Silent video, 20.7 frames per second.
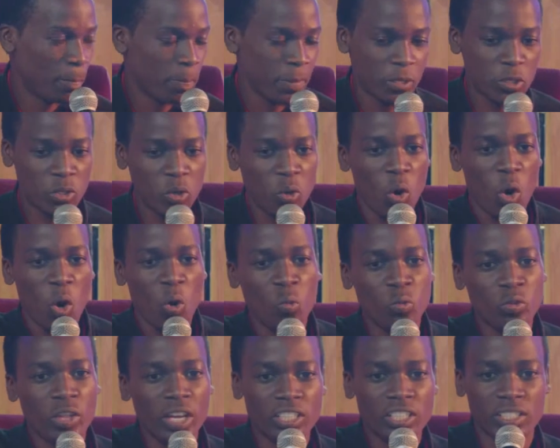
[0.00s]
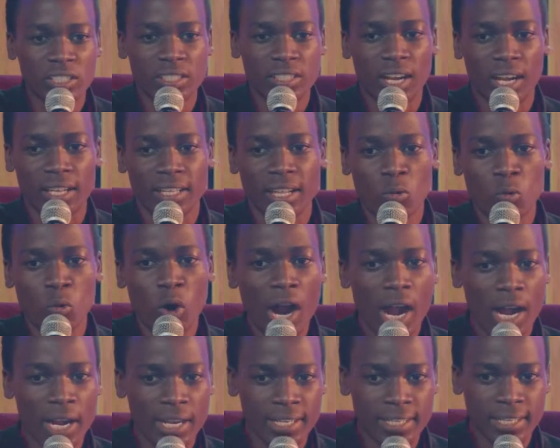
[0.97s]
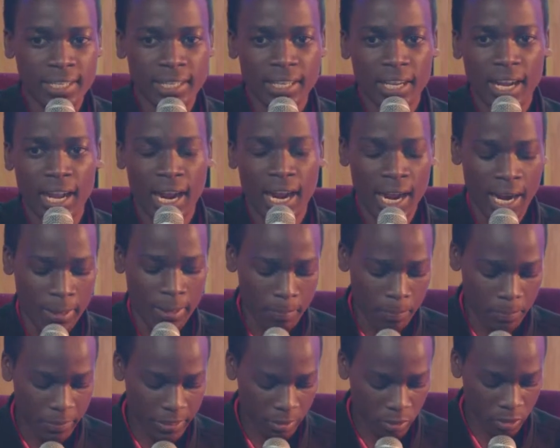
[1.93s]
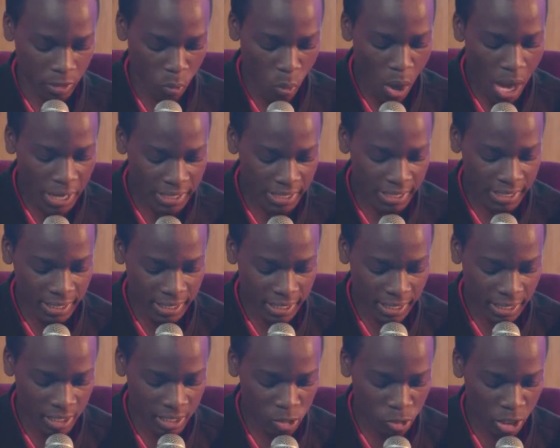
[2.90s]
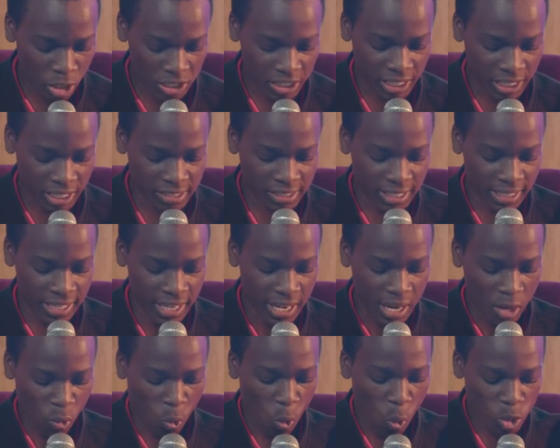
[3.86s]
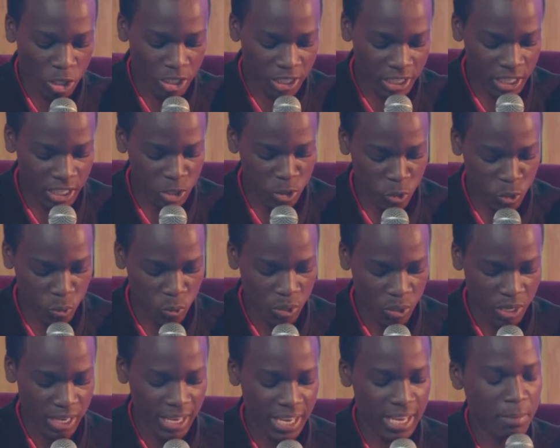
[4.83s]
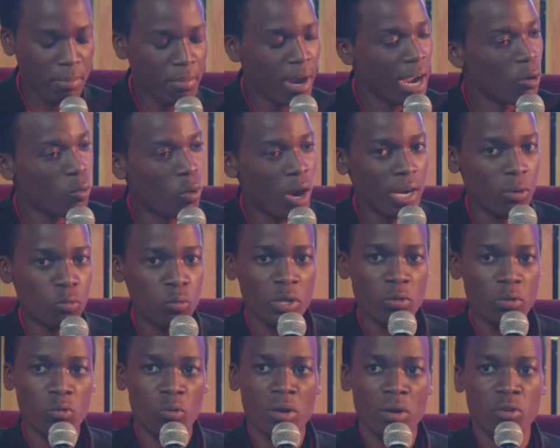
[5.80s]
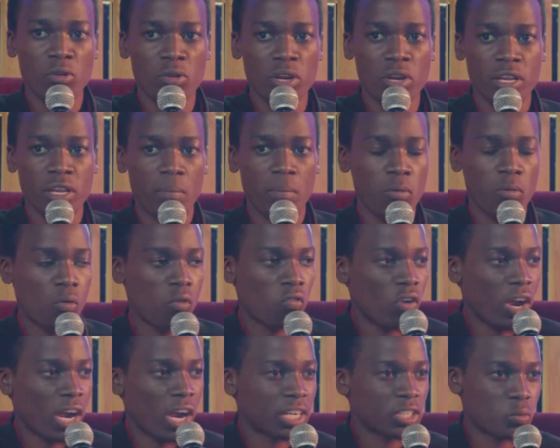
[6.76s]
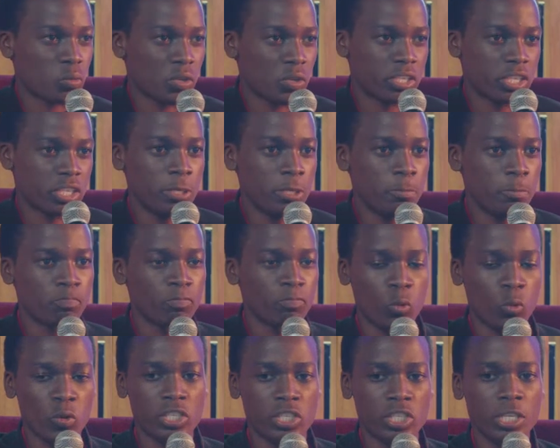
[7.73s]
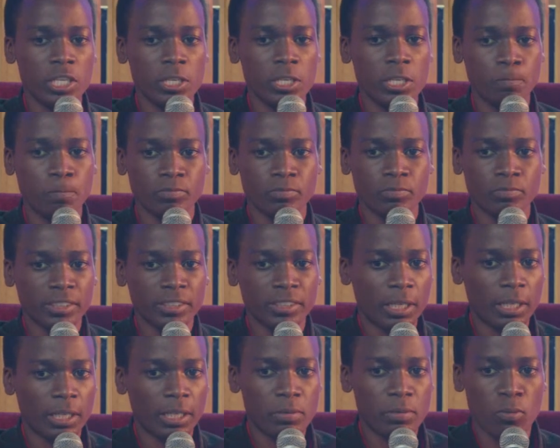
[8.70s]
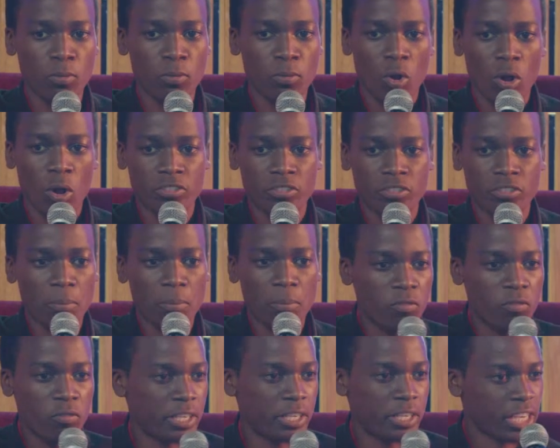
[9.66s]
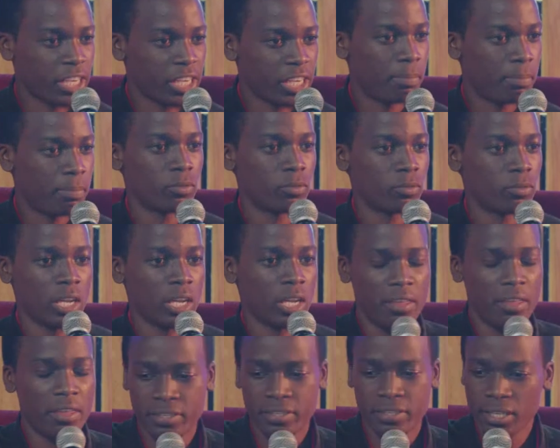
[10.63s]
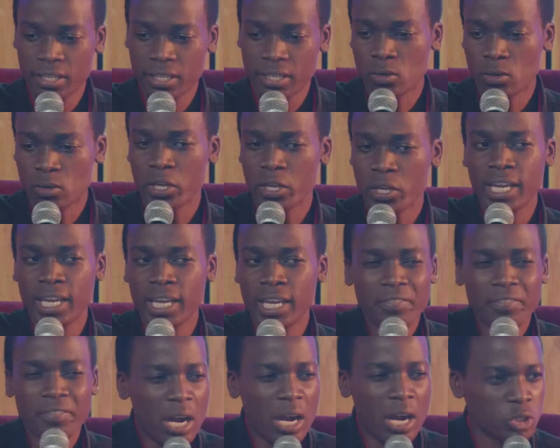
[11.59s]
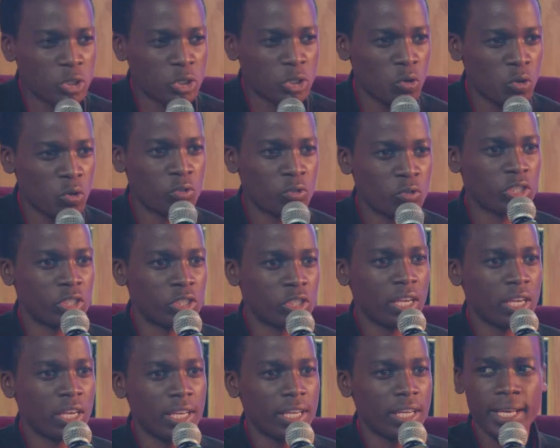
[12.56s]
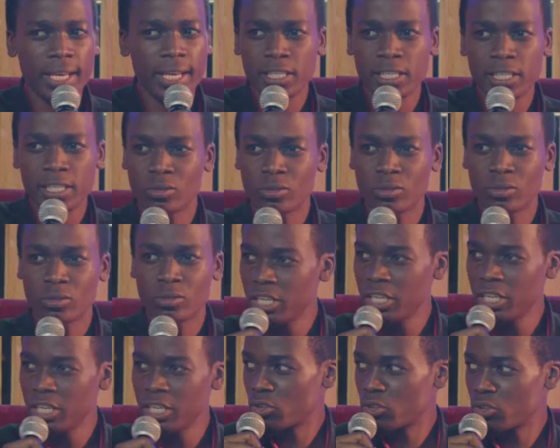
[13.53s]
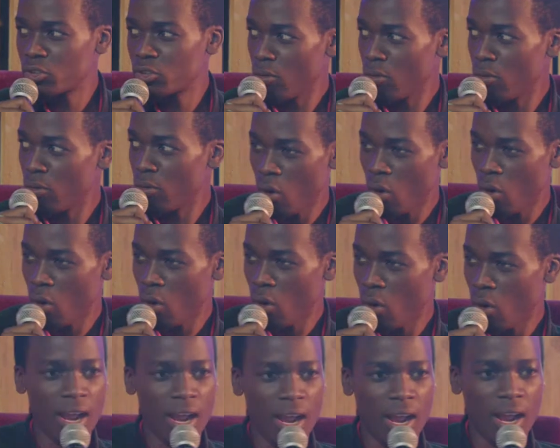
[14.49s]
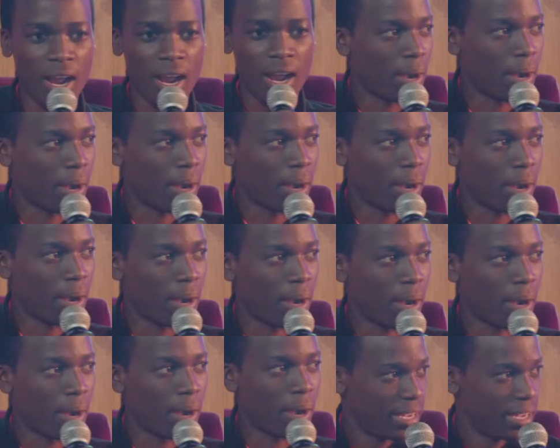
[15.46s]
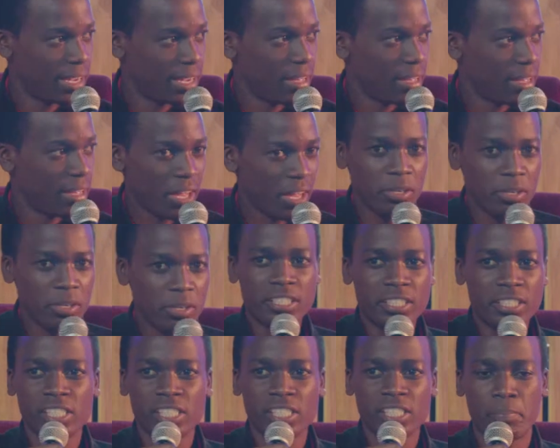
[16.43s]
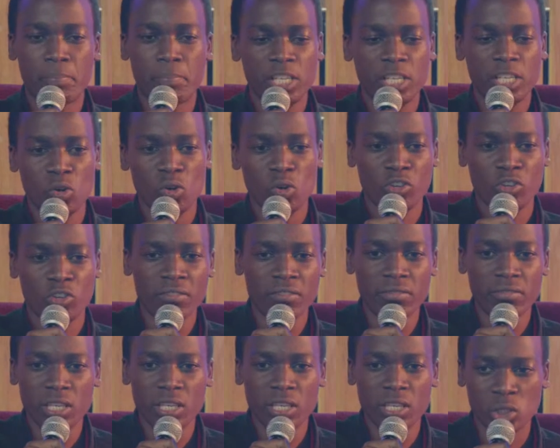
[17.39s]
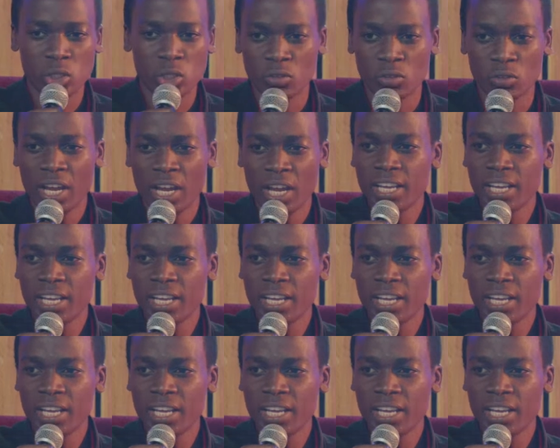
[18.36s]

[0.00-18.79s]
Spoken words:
So that's the word. The word he instructs us that continue in my word. When we read in the book of Acts, we see some people, some of the disciples, they say that we gave ourselves daily to the ministry of the word and prayer. That this is a place of giving yourself.